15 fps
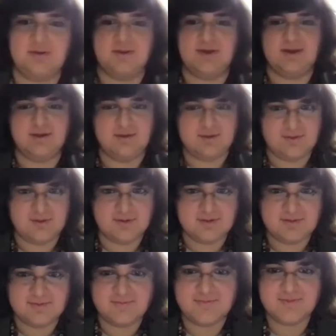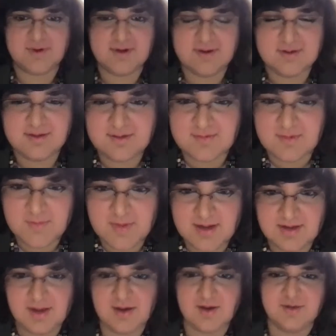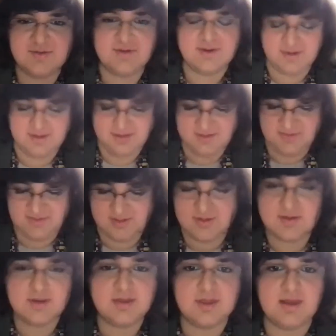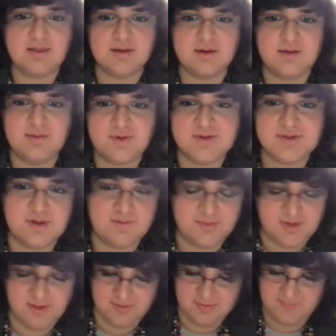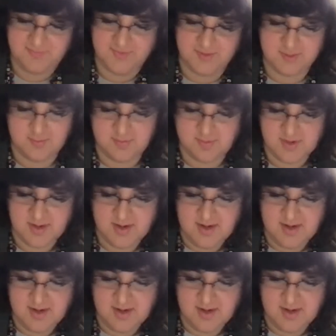Thank you also for reminding us that this year is the 10th anniversary of the Youth Forum.